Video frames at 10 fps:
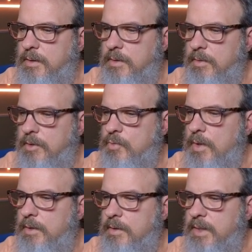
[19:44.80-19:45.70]
There's
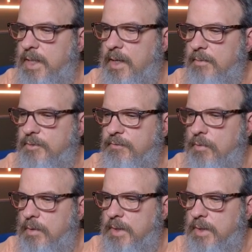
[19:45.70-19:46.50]
one that got up to 4.